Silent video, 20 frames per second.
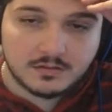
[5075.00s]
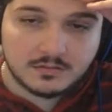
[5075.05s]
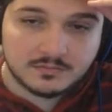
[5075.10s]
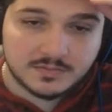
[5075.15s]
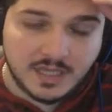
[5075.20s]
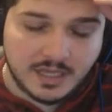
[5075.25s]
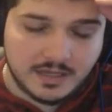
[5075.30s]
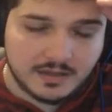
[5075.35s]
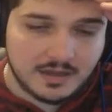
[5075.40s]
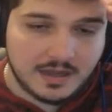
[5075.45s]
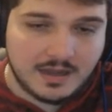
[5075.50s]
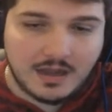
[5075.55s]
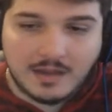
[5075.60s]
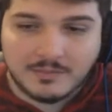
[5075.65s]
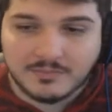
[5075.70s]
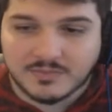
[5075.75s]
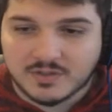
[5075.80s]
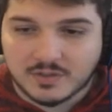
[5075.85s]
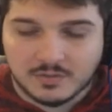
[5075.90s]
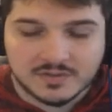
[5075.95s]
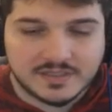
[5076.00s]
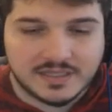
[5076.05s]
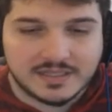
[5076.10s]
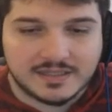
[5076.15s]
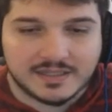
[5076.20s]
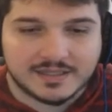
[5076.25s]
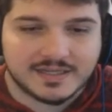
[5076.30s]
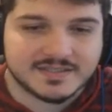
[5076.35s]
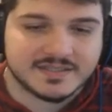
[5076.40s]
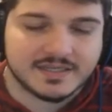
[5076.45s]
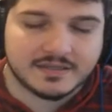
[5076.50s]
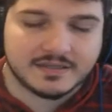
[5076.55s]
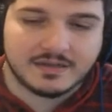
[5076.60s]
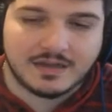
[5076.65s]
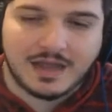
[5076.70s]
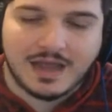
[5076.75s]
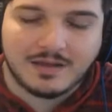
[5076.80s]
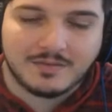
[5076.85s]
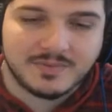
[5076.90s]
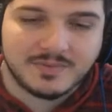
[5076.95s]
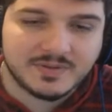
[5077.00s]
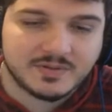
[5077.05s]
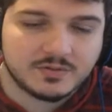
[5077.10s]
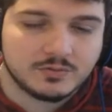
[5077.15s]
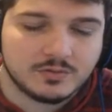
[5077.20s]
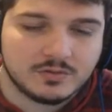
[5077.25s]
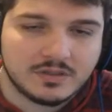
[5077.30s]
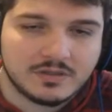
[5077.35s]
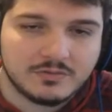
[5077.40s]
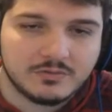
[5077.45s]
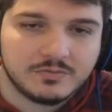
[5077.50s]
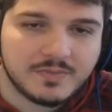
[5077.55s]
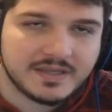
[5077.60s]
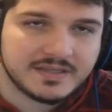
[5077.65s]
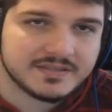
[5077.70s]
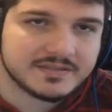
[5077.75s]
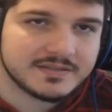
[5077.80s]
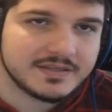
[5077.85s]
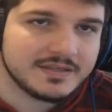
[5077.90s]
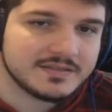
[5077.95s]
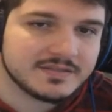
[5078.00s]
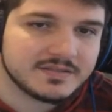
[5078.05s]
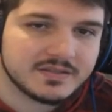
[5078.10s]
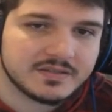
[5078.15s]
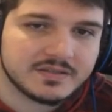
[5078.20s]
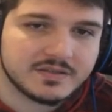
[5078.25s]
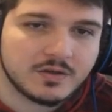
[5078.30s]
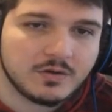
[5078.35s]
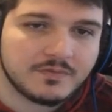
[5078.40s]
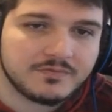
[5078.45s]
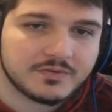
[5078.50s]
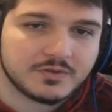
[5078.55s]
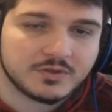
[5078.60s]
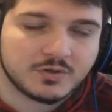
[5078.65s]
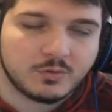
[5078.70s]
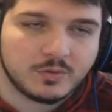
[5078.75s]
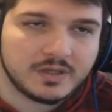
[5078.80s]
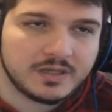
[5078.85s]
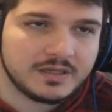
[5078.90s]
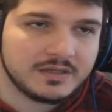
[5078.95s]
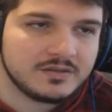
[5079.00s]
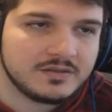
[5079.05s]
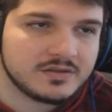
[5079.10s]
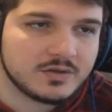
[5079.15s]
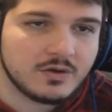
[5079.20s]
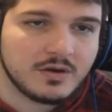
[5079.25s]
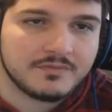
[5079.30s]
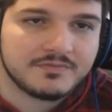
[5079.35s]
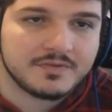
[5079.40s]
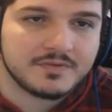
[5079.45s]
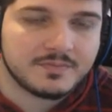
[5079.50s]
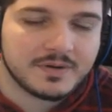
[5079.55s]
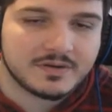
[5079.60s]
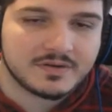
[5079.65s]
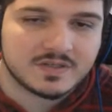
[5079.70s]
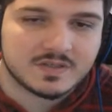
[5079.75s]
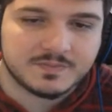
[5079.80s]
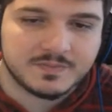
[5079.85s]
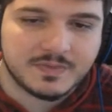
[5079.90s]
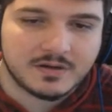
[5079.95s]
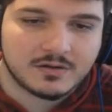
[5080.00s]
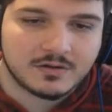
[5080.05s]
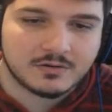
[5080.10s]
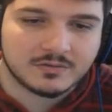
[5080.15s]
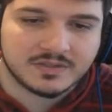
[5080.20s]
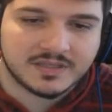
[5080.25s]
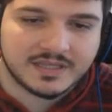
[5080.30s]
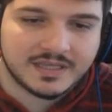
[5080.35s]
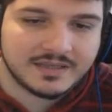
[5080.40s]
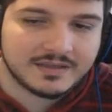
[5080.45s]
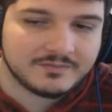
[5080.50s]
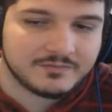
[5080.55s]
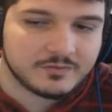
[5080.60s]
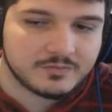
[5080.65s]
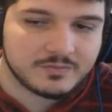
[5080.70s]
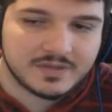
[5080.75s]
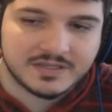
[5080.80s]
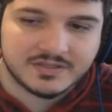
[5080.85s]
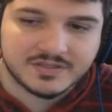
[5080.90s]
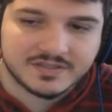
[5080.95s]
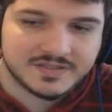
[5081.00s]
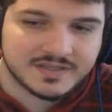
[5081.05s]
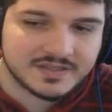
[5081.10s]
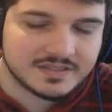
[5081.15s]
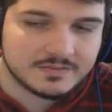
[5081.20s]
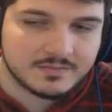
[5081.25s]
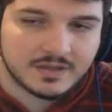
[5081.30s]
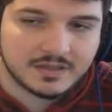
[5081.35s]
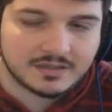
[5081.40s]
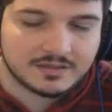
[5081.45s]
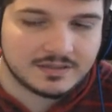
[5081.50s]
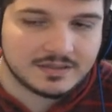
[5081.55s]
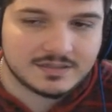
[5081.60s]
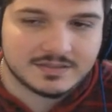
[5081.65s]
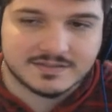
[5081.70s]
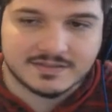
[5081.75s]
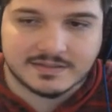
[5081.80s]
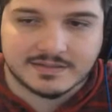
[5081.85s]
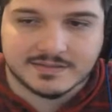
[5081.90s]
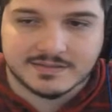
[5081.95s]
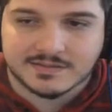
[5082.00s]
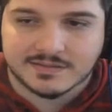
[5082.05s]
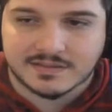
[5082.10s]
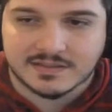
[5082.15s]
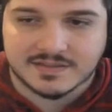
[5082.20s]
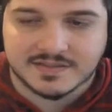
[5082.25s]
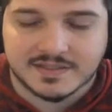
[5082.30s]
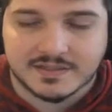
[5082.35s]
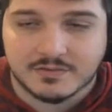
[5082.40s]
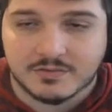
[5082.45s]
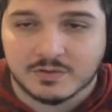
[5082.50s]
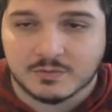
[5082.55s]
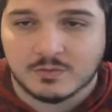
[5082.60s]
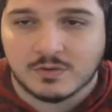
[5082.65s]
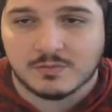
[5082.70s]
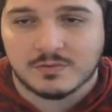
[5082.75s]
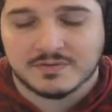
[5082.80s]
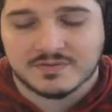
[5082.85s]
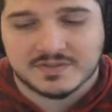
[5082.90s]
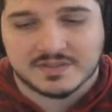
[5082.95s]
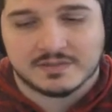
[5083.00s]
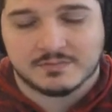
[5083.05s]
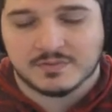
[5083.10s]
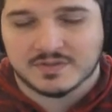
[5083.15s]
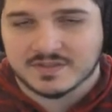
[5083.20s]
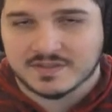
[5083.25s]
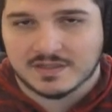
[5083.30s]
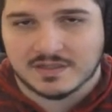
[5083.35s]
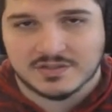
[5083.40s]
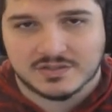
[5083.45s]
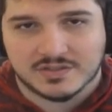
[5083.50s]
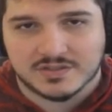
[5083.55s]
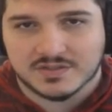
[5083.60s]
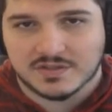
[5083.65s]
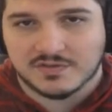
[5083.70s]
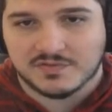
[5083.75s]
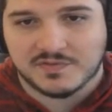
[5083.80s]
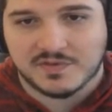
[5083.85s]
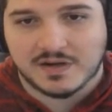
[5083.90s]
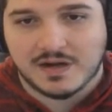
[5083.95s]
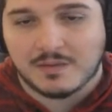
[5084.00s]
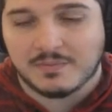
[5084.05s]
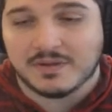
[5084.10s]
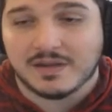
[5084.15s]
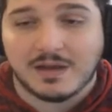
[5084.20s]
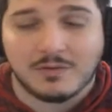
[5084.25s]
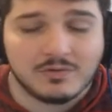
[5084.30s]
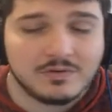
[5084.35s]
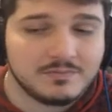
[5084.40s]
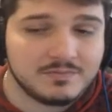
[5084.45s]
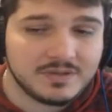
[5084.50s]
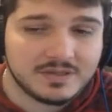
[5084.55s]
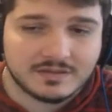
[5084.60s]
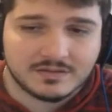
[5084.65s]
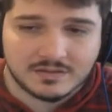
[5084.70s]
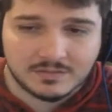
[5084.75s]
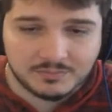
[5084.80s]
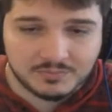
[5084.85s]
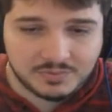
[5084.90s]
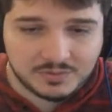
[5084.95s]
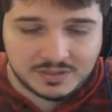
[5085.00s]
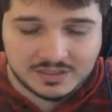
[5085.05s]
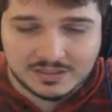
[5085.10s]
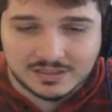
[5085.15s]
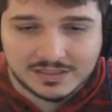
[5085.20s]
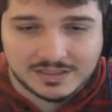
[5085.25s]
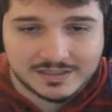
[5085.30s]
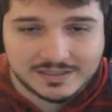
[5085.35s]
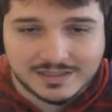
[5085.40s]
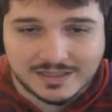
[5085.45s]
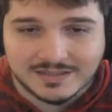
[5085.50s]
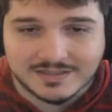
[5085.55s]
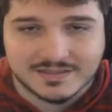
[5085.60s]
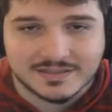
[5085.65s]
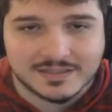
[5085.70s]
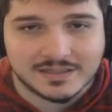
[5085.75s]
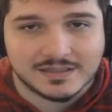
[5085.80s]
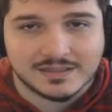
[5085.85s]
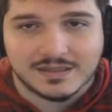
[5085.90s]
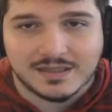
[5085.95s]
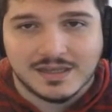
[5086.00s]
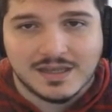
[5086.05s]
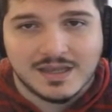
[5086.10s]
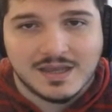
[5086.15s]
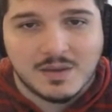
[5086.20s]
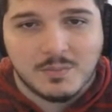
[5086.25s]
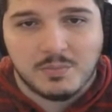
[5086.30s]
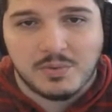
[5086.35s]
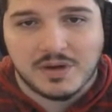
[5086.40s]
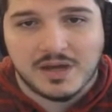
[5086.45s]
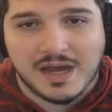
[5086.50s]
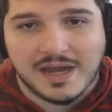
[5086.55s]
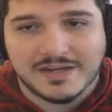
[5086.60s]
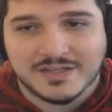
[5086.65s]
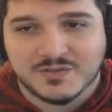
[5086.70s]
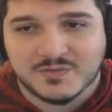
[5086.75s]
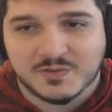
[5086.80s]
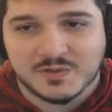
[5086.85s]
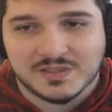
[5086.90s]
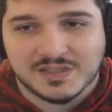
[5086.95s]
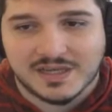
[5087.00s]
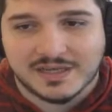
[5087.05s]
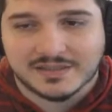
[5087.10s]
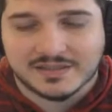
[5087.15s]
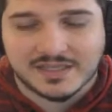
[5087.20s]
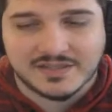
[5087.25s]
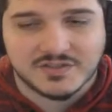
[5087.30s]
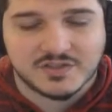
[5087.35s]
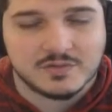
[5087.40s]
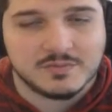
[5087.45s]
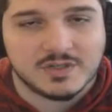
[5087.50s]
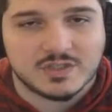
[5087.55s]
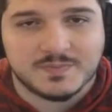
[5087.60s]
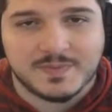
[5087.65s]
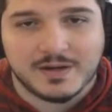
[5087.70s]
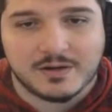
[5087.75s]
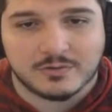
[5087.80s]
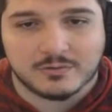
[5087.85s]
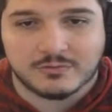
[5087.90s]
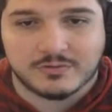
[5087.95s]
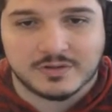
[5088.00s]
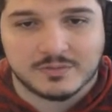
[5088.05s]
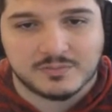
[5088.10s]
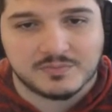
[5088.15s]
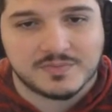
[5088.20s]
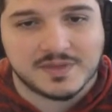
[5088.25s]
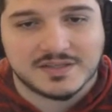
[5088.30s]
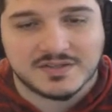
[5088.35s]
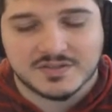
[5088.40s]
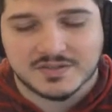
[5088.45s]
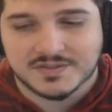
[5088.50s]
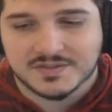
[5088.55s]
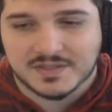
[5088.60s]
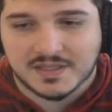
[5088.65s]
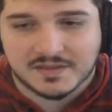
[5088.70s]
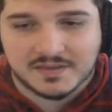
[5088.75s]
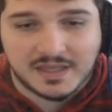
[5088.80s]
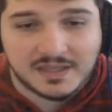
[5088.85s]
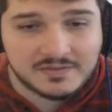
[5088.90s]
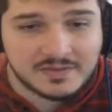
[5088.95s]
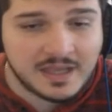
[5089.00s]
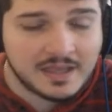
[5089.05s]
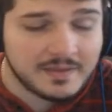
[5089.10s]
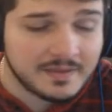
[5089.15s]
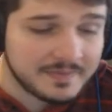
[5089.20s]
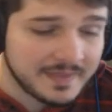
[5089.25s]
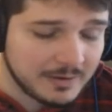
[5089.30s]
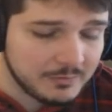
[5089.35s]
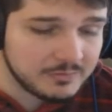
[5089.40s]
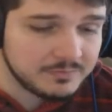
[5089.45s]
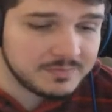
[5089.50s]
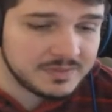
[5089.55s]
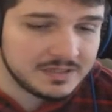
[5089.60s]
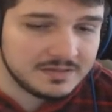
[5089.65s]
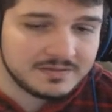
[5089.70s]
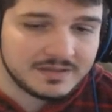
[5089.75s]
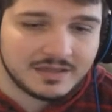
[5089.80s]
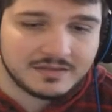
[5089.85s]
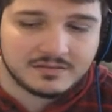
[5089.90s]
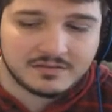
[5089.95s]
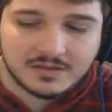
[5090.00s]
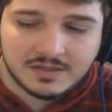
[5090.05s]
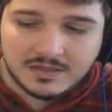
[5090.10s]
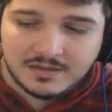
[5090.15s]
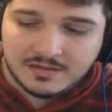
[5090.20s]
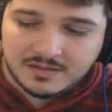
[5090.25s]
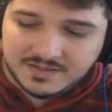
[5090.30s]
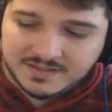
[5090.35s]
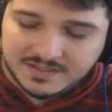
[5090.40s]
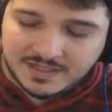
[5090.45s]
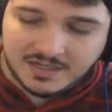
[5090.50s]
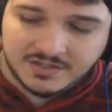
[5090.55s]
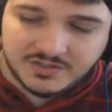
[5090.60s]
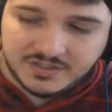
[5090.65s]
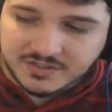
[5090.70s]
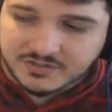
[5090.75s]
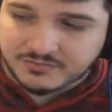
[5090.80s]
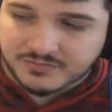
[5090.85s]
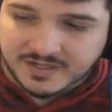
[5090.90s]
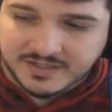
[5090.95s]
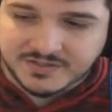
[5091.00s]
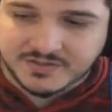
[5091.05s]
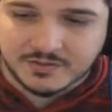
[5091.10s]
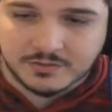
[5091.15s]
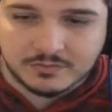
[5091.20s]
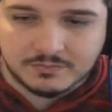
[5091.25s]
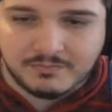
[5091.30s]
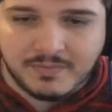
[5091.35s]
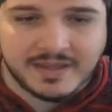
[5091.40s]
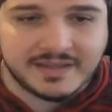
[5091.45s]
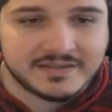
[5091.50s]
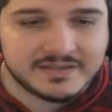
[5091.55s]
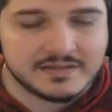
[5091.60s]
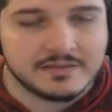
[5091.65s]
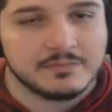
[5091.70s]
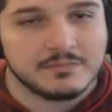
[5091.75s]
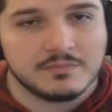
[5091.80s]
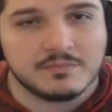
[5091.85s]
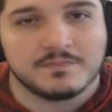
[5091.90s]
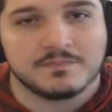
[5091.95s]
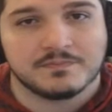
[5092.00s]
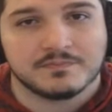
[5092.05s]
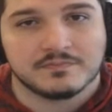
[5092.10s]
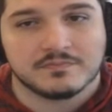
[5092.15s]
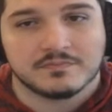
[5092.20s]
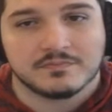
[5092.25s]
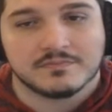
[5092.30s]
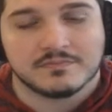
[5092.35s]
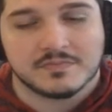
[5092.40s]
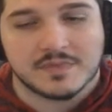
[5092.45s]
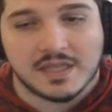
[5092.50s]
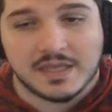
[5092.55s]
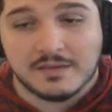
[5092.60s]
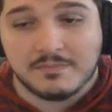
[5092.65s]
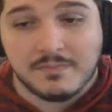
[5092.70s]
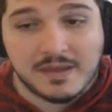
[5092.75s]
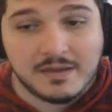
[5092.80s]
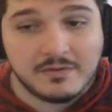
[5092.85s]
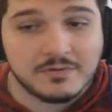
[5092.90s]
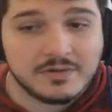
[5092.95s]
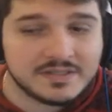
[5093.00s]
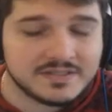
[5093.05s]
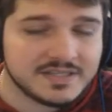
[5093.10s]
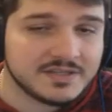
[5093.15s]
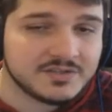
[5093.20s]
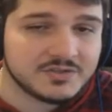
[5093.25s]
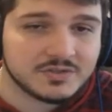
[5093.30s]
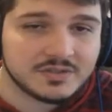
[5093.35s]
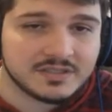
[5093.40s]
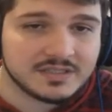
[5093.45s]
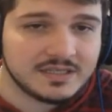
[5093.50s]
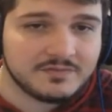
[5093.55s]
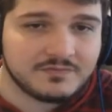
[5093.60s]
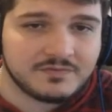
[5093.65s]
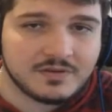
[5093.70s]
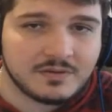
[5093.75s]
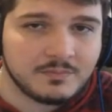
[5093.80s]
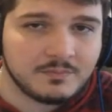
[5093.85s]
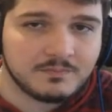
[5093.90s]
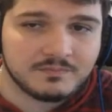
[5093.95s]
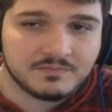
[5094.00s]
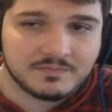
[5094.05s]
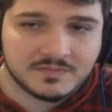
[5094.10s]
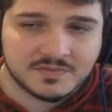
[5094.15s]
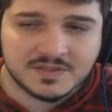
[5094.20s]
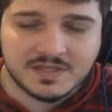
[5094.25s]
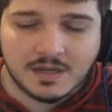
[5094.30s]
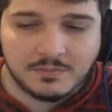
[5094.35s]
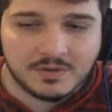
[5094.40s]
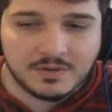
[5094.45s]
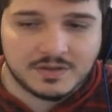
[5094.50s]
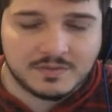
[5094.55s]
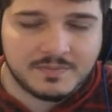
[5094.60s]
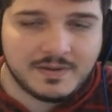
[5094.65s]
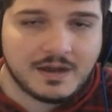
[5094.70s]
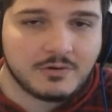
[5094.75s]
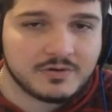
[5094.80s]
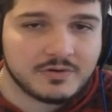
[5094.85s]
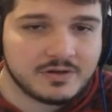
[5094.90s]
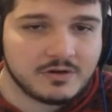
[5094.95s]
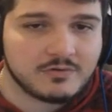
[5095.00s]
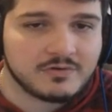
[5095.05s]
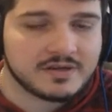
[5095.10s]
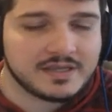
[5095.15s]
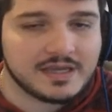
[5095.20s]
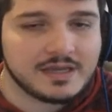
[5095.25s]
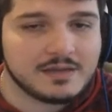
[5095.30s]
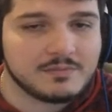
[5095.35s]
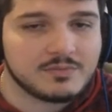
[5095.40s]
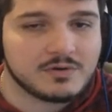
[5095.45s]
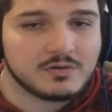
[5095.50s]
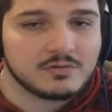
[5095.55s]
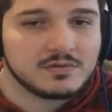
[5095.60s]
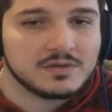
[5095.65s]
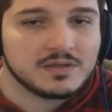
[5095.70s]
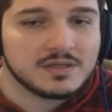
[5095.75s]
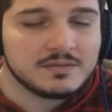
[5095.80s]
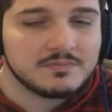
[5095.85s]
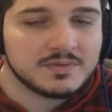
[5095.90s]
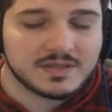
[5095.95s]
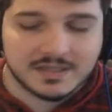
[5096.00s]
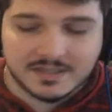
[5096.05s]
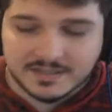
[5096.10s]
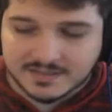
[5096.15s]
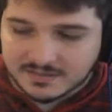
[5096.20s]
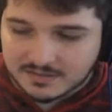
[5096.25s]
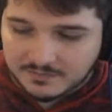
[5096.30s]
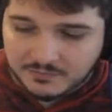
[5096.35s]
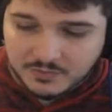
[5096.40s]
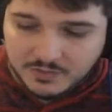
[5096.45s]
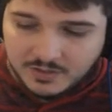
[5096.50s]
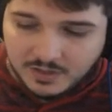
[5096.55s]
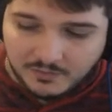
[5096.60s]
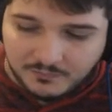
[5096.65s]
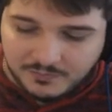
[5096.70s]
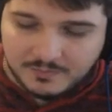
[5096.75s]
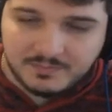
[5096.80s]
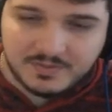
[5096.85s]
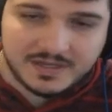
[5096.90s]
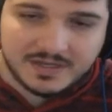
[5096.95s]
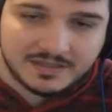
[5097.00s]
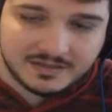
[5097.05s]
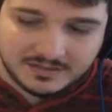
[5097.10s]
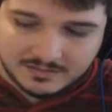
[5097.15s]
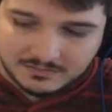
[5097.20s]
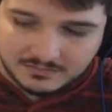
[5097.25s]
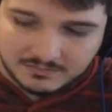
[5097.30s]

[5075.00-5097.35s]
Yeah, I'm cool with that. Like I said, I'd be cool. It would make sense. You go after Queen, you go after Sparrow. King, for me, it just doesn't make a lot of sense. Considering what we've seen with Sanji so far, I mean, I wouldn't be completely against it, but I just feel like that's too much power creep. That's just that would mean that Sanji's raid suit makes him. It would essentially give him double the power he already had, bro. Because if you go from being